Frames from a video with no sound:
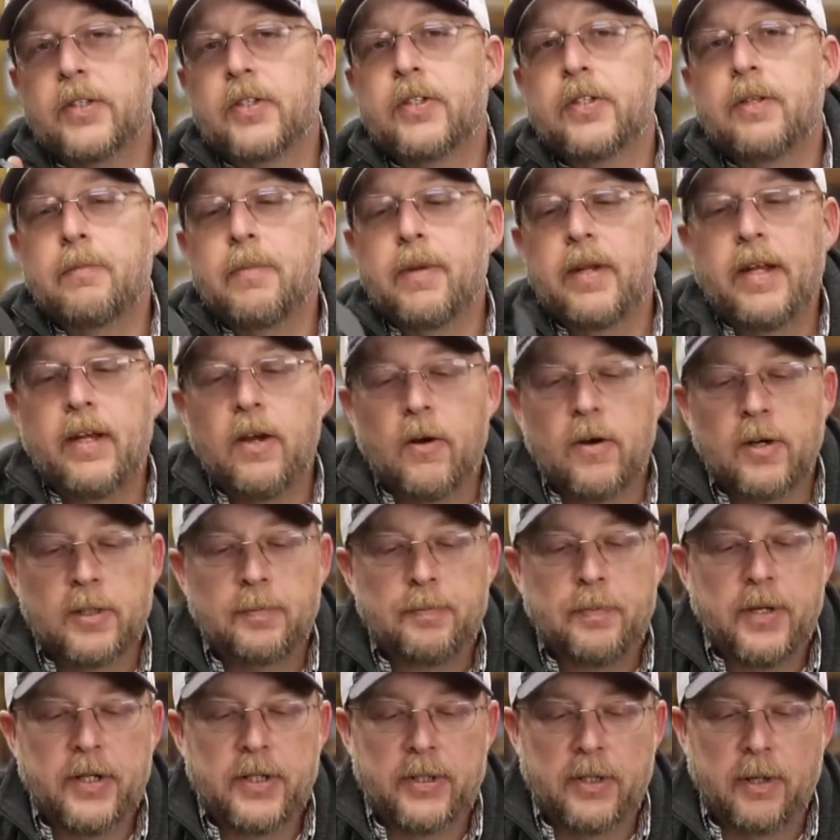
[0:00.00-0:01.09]
is the Mini
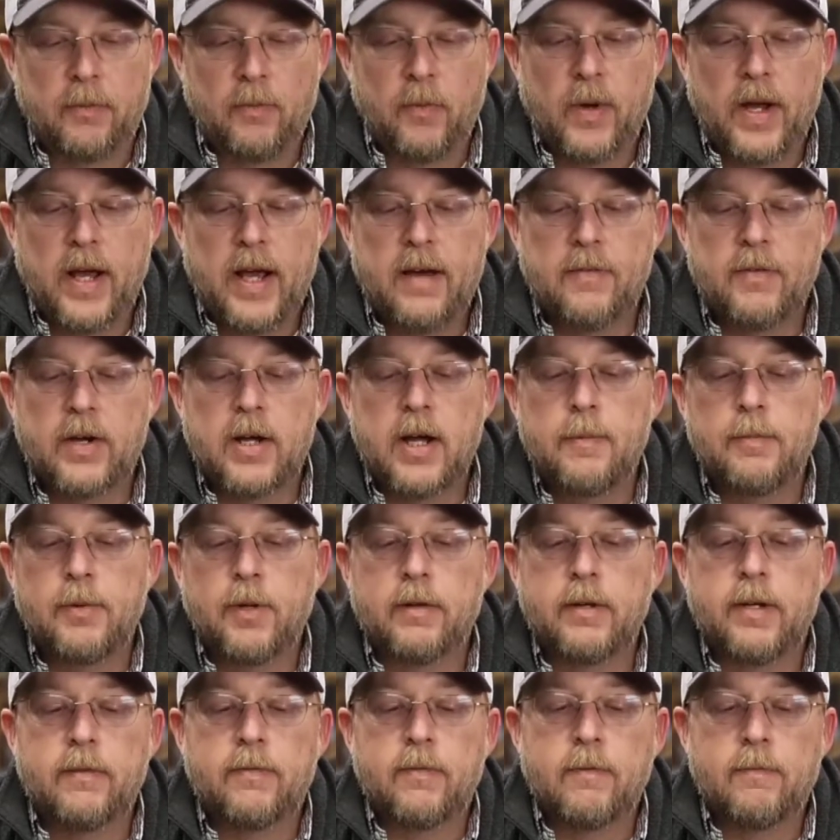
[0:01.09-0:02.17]
Archbishop. We have a couple
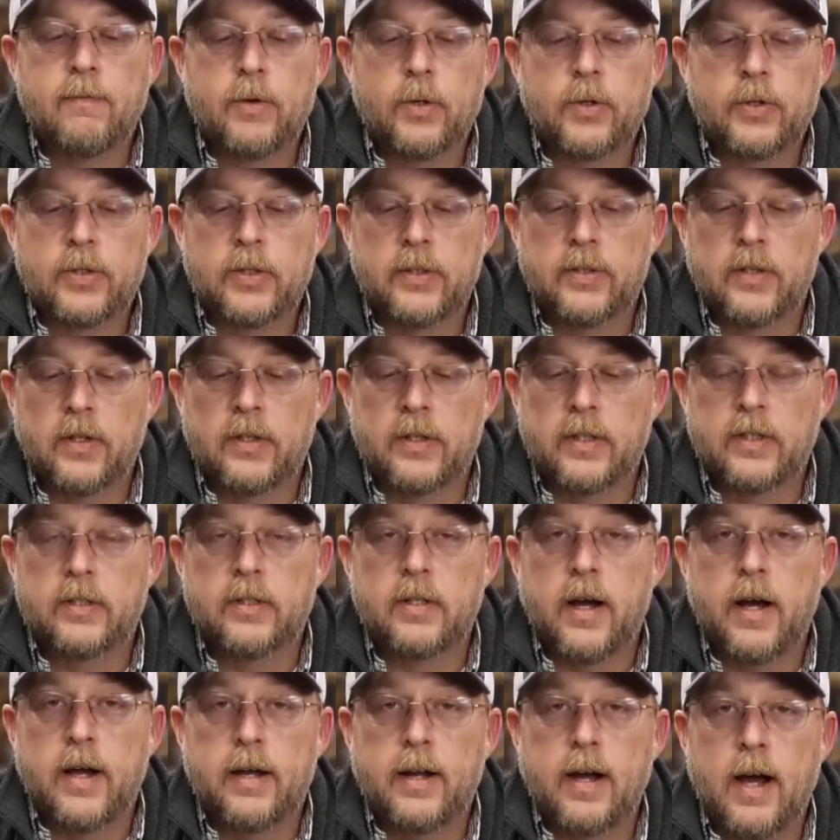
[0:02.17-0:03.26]
of different versions on the
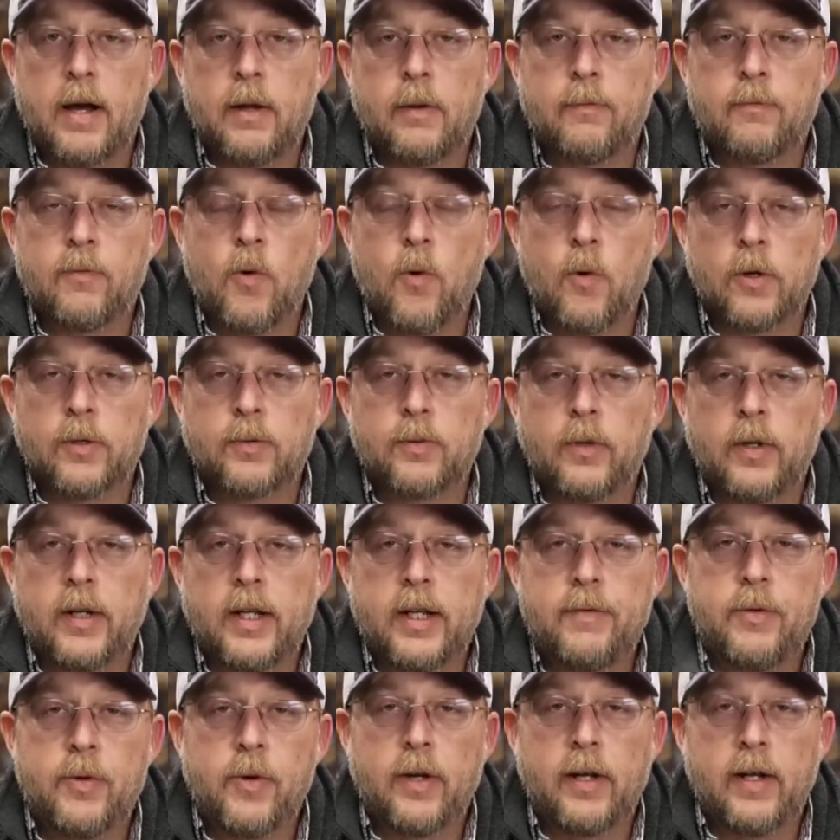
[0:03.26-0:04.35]
site. I, of course, will
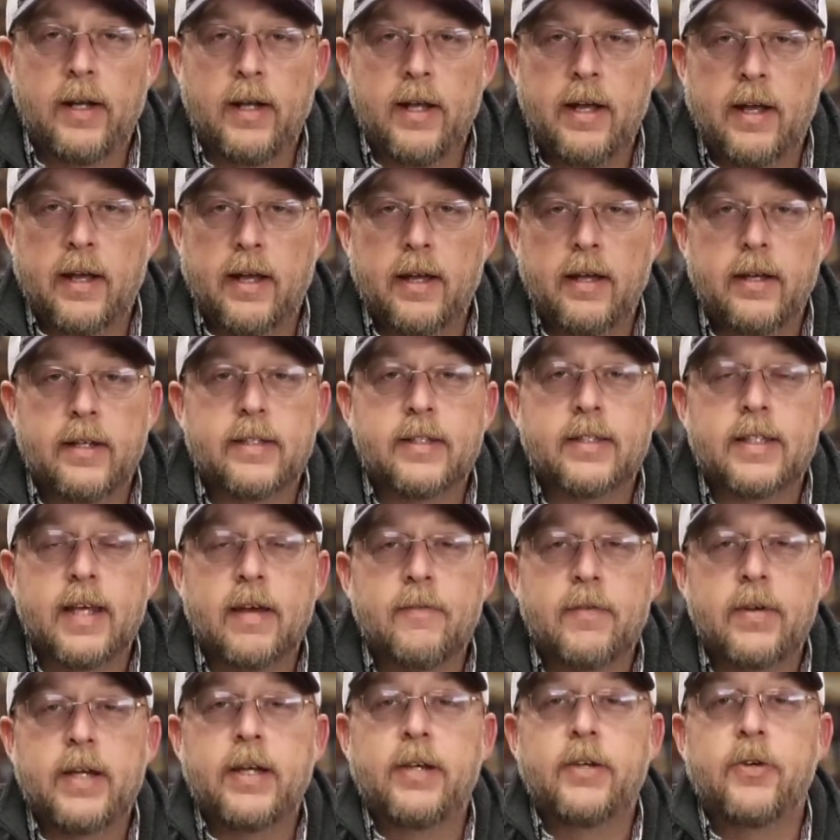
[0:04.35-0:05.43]
leave you a link. It's
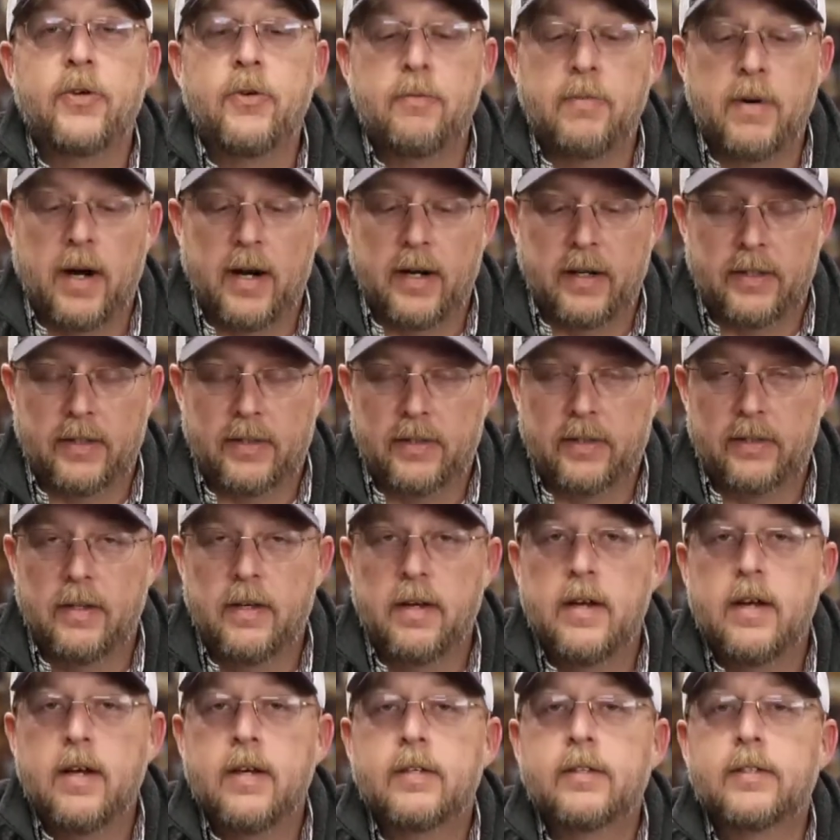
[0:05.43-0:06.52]
72 bucks.
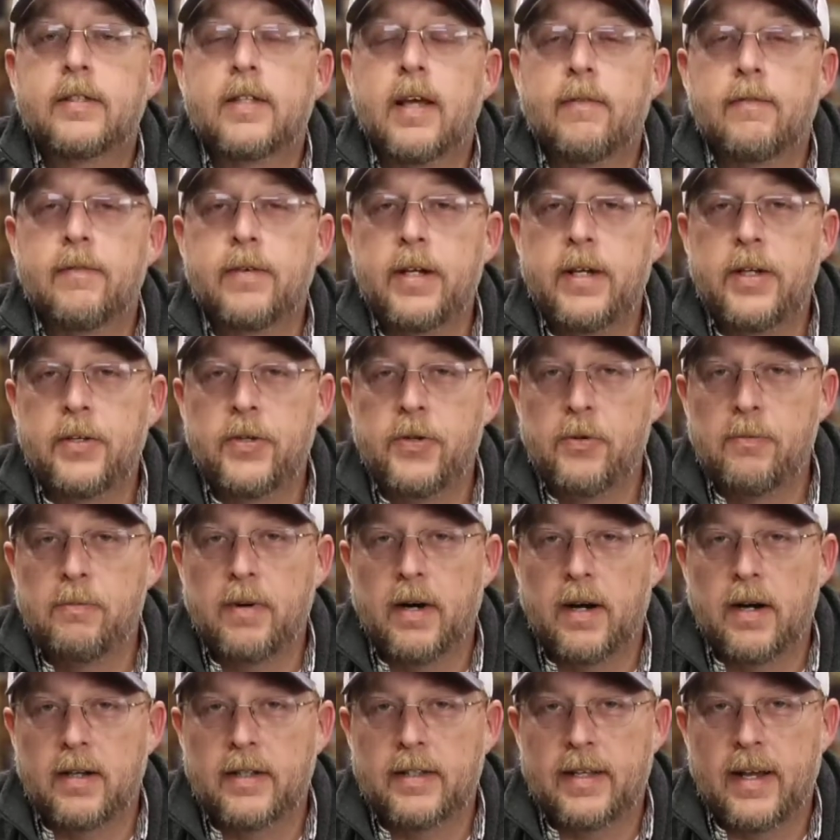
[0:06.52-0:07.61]
72
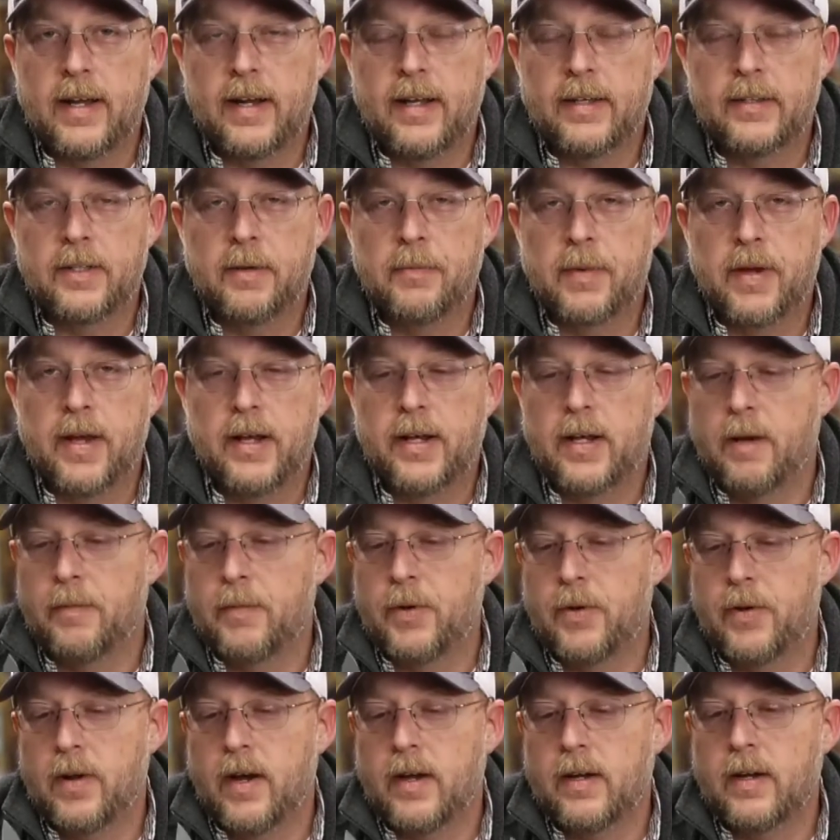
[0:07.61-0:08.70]
bucks at
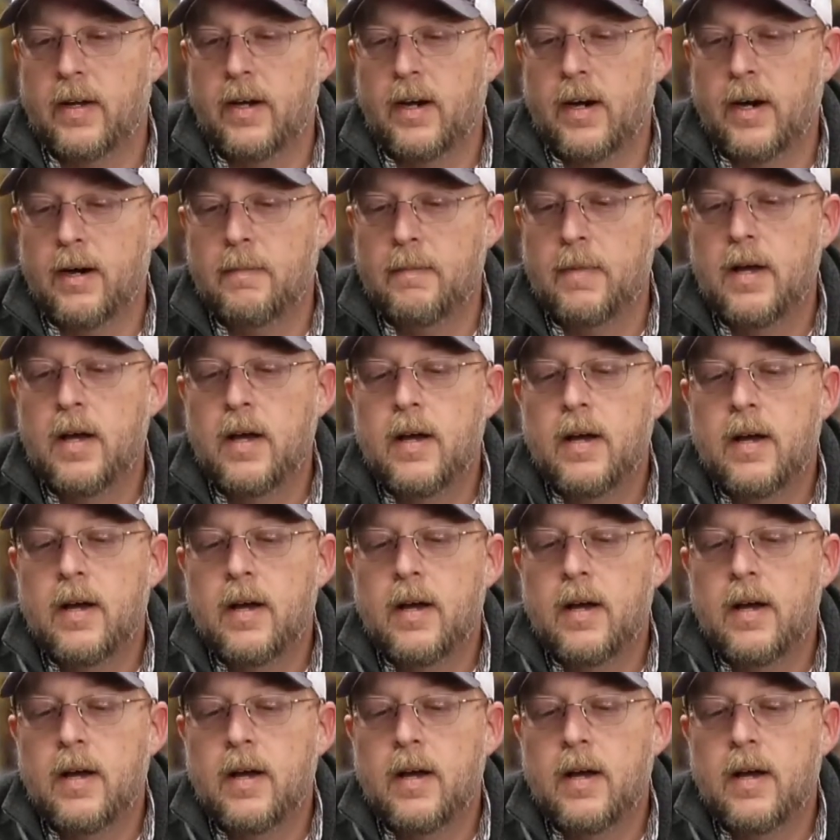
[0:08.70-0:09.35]
smkw.com.